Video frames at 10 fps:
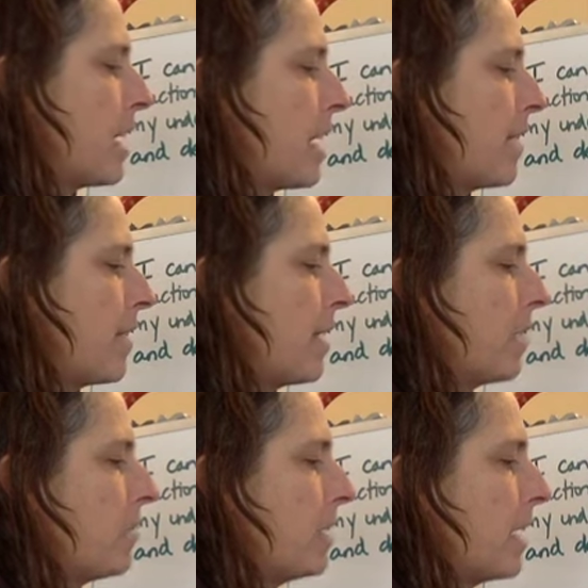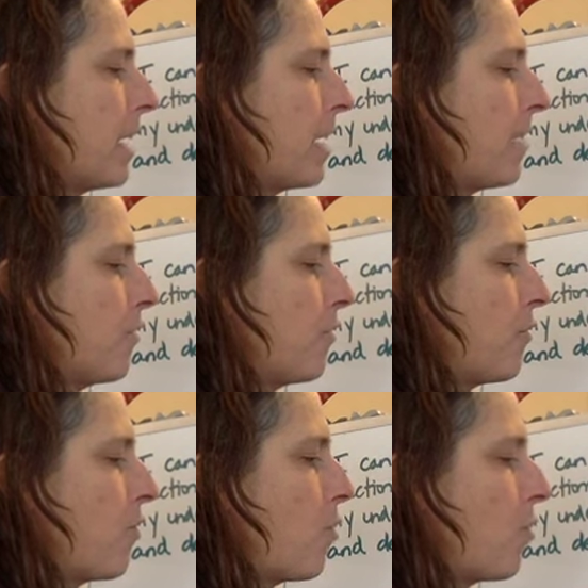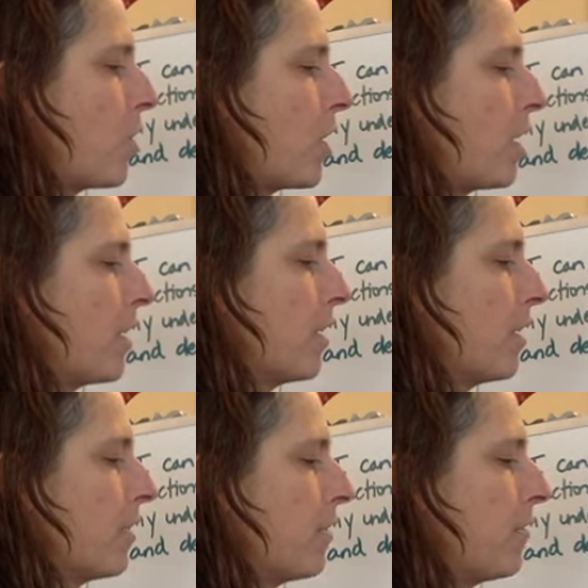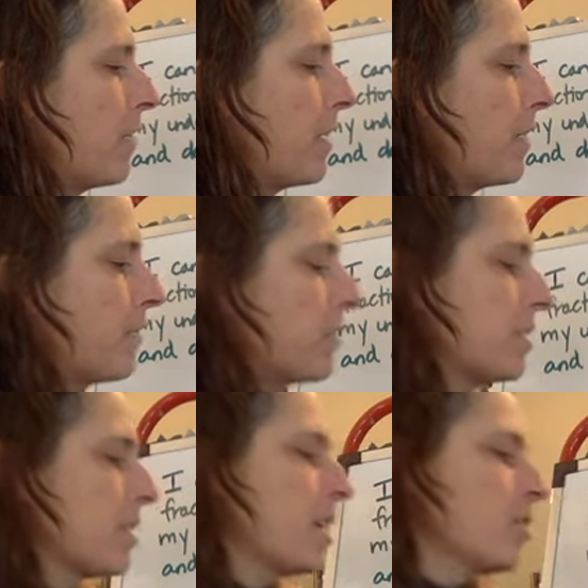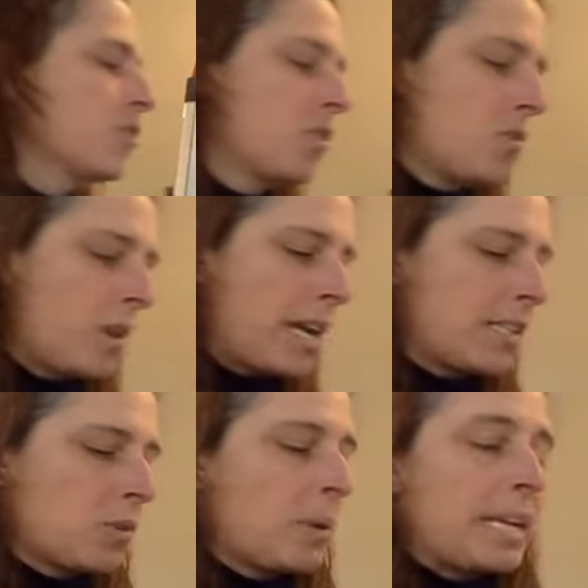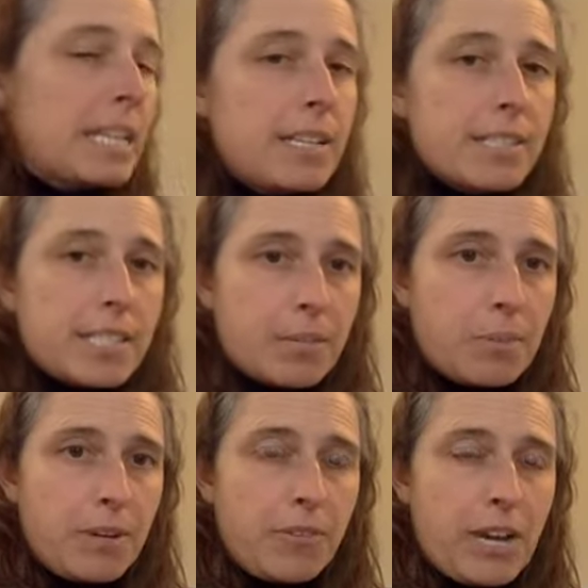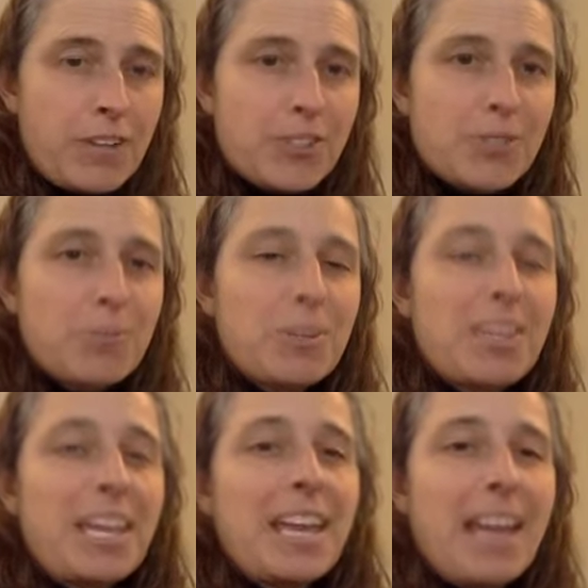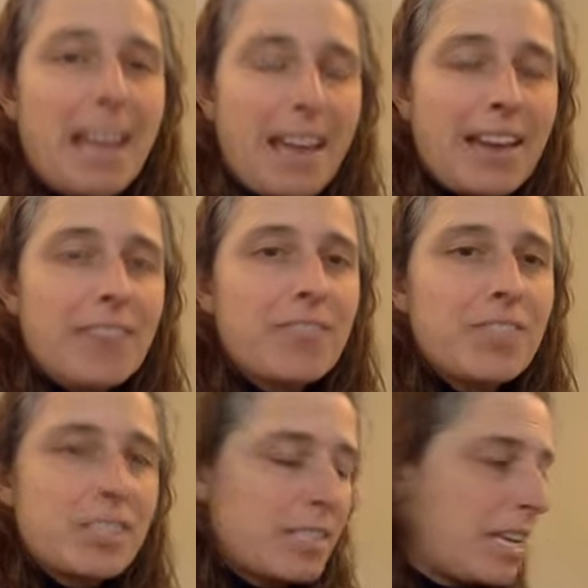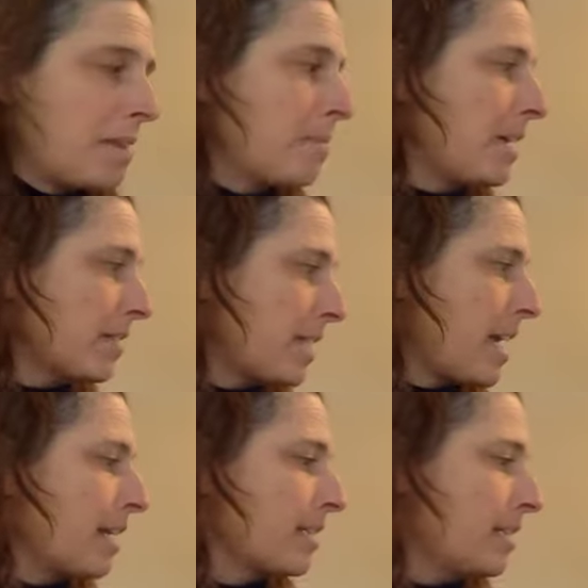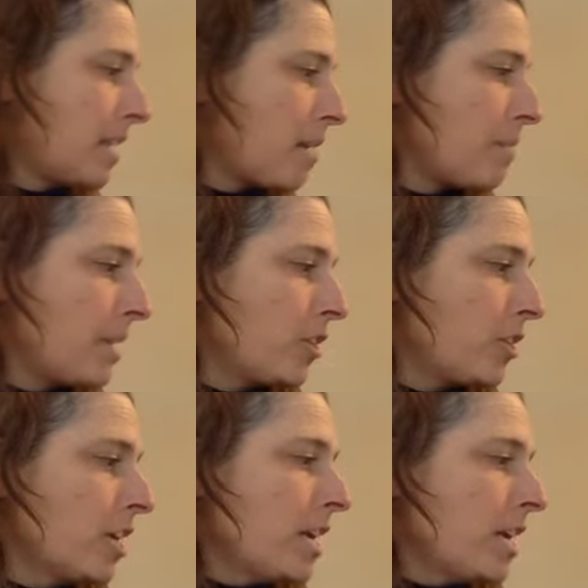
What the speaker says: and then we'd have 4/5. So it's quite easy to compare fractions when they have the same exact denominator.